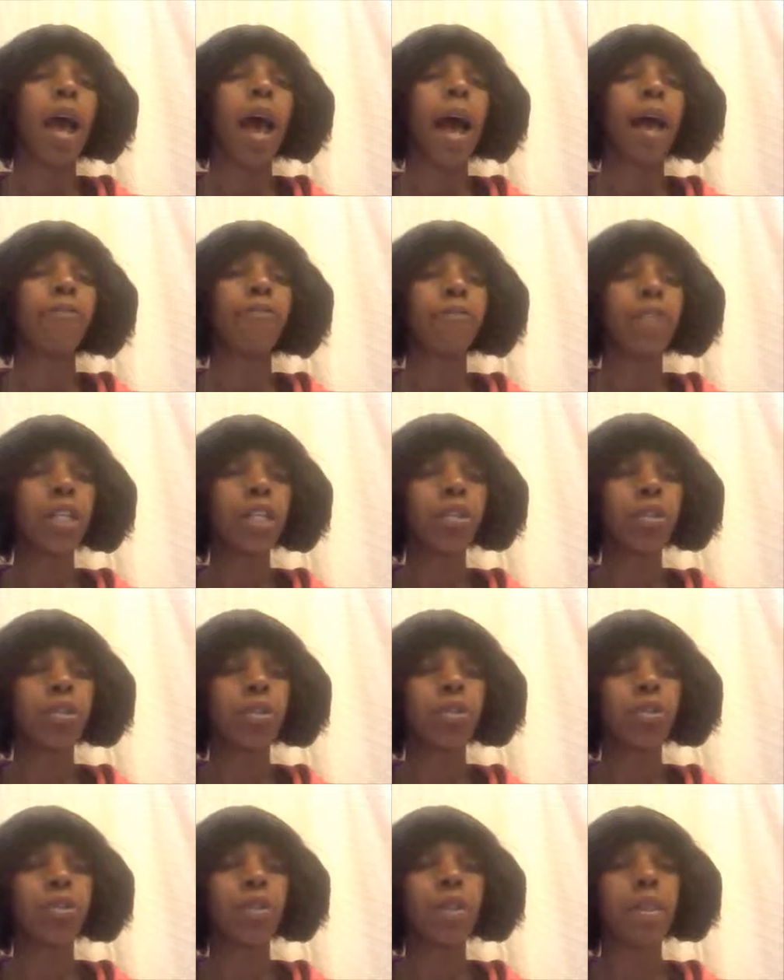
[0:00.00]
I
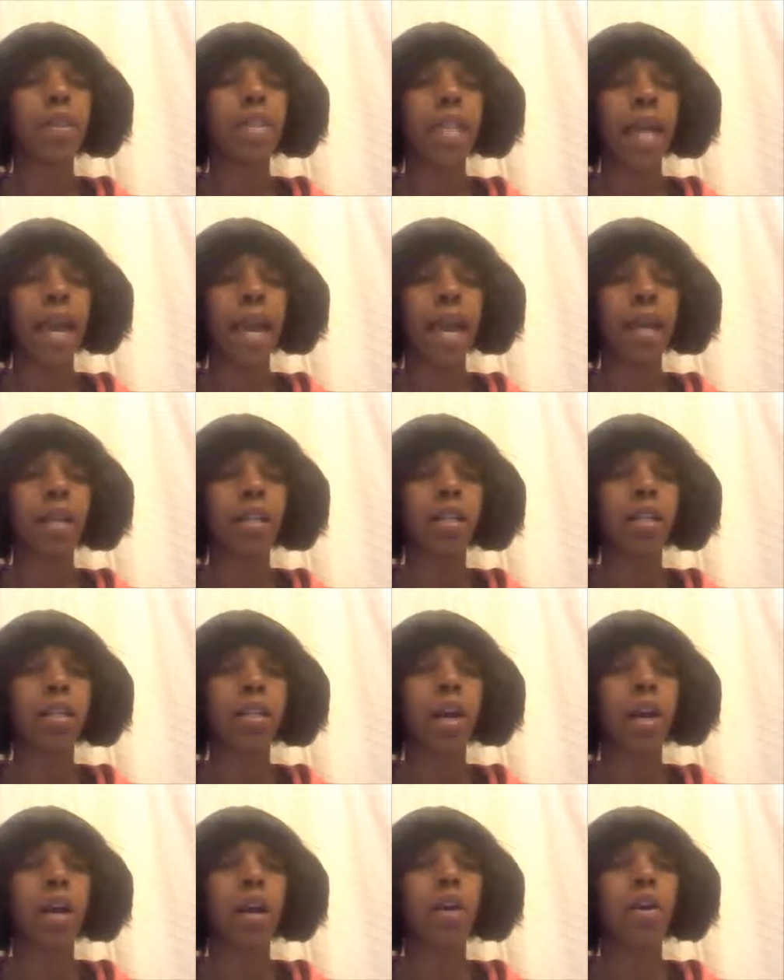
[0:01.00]
figured that
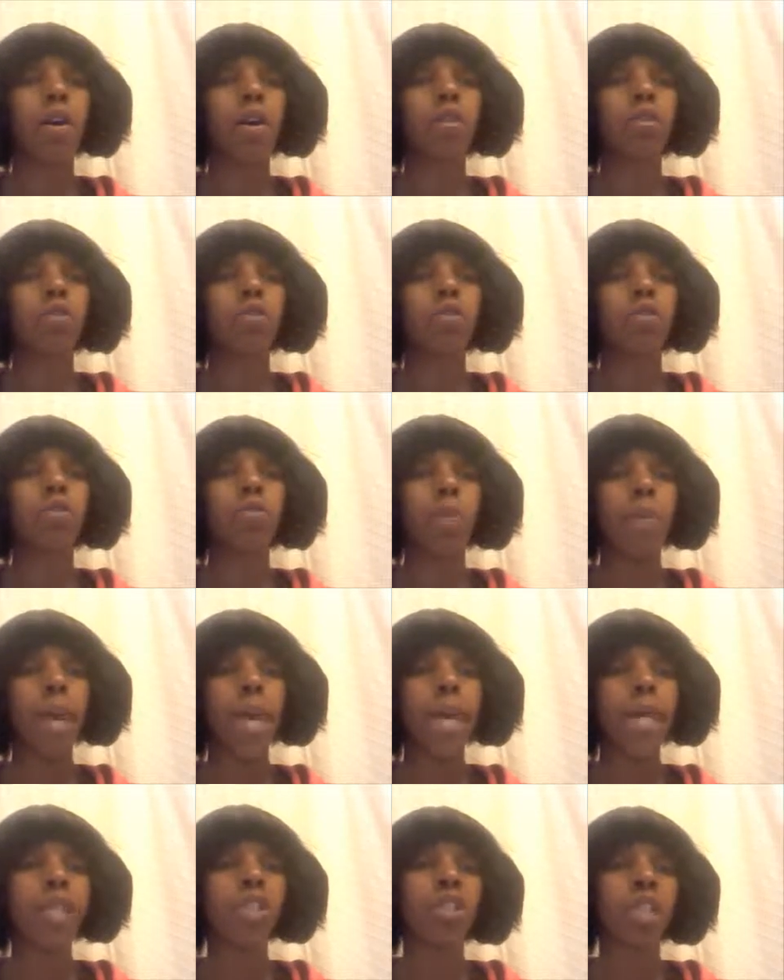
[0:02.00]
to
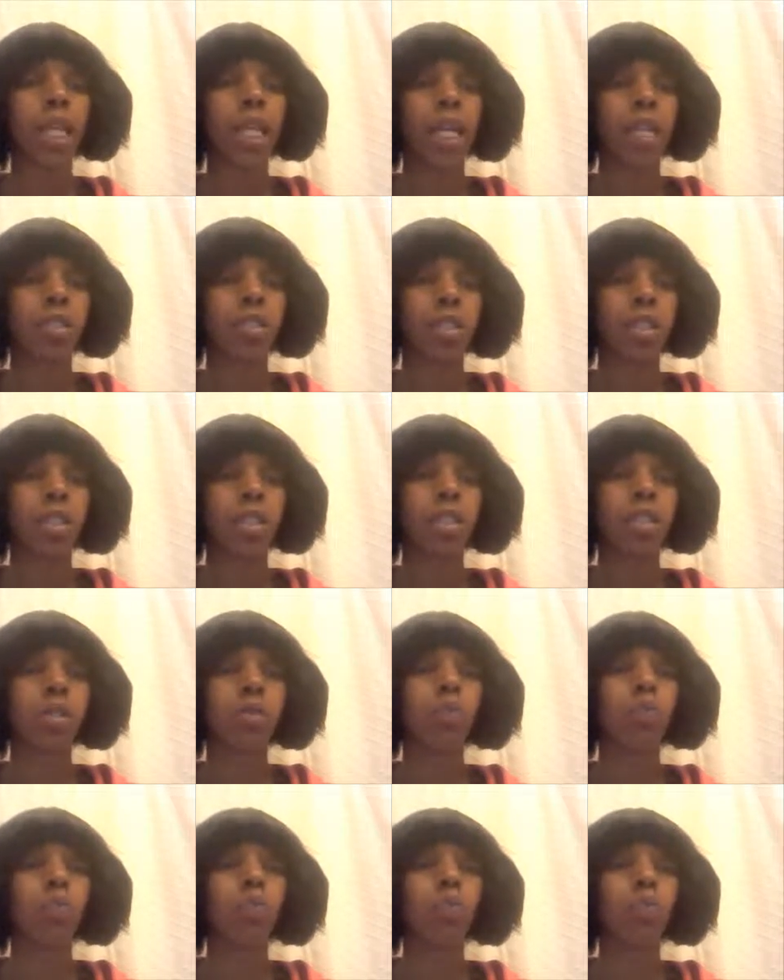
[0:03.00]
make changes,
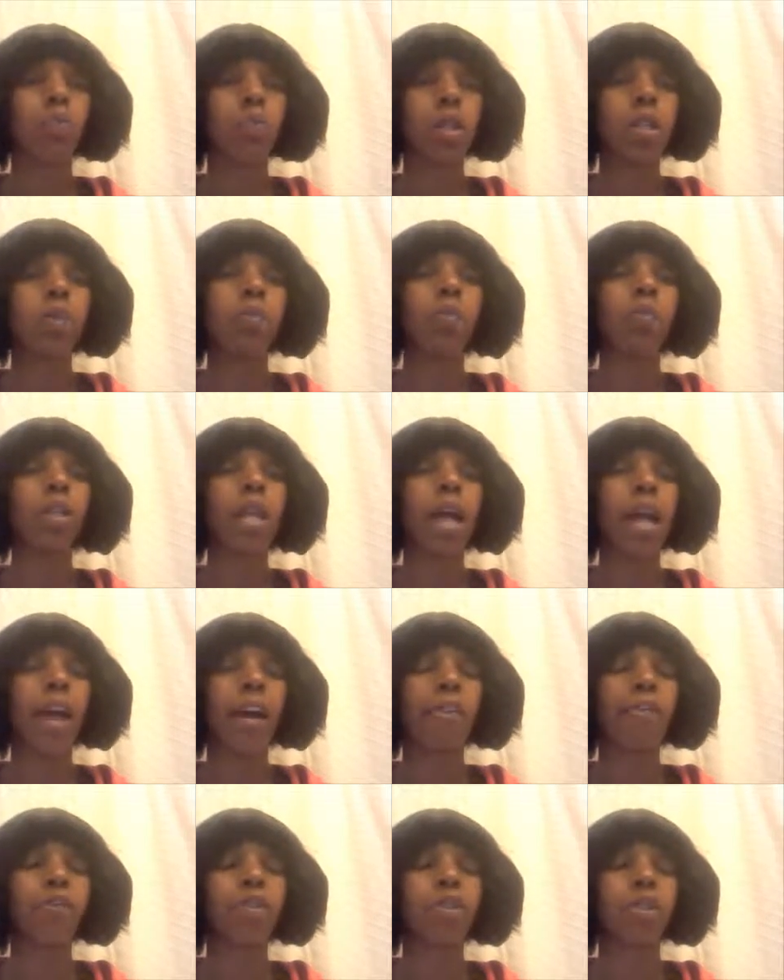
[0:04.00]
we would
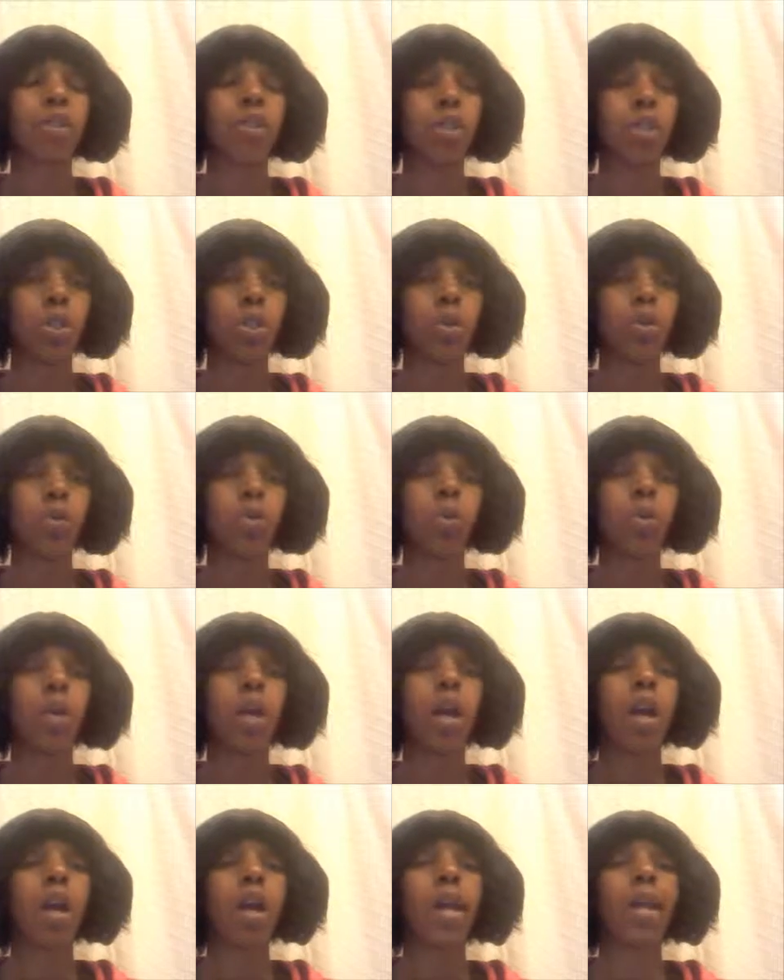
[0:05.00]
have to do
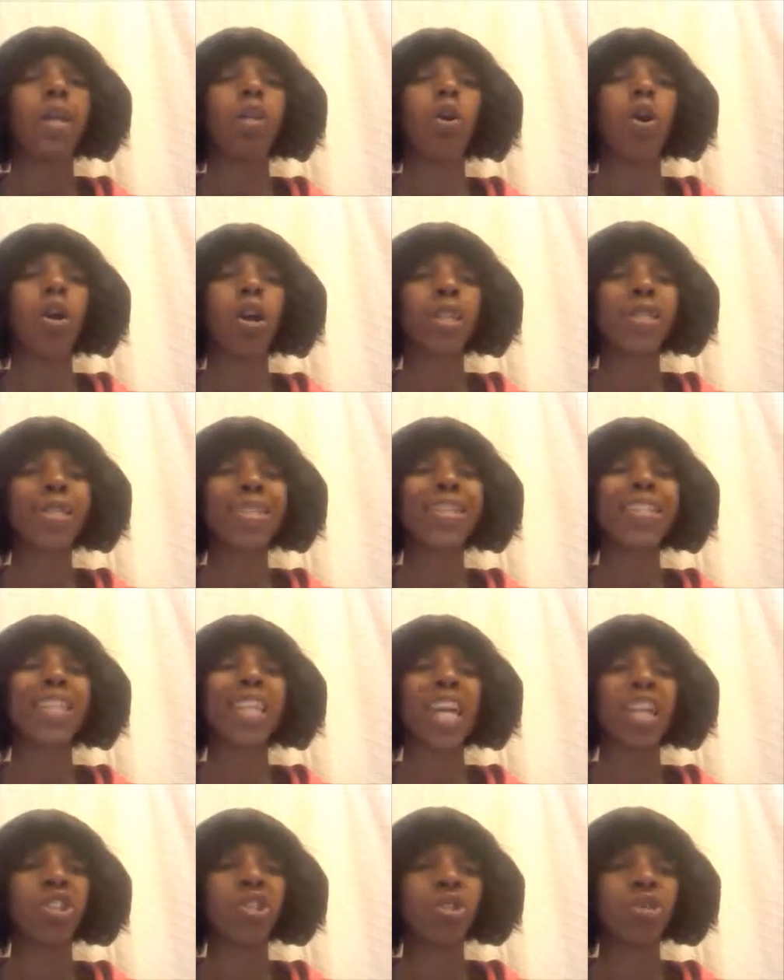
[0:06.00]
an
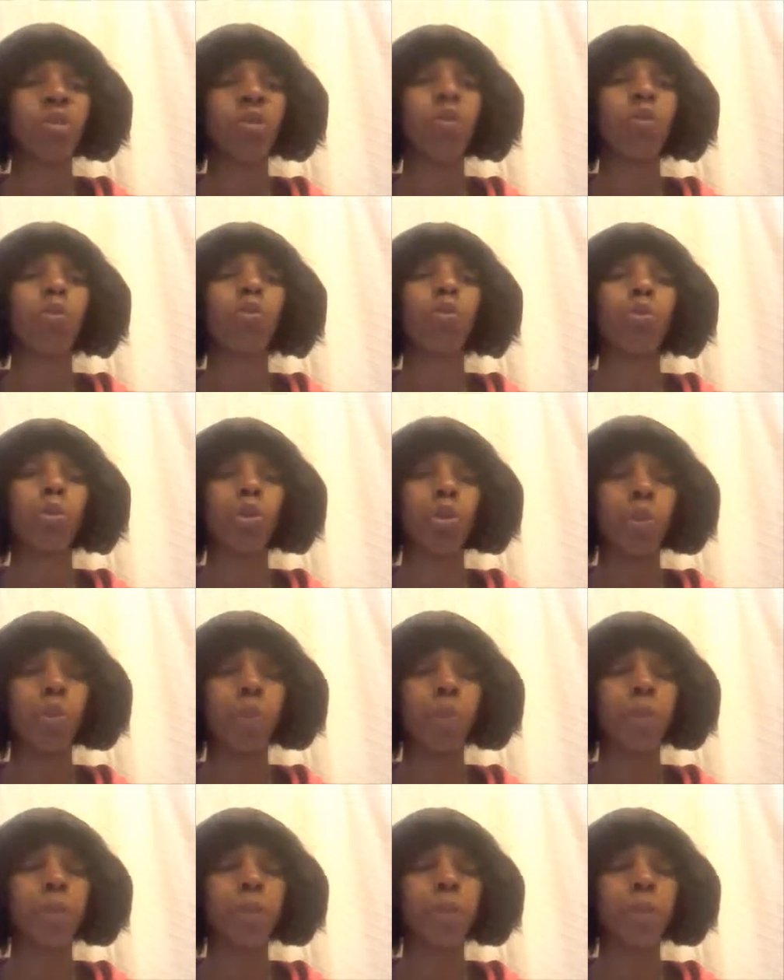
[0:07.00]
organizational group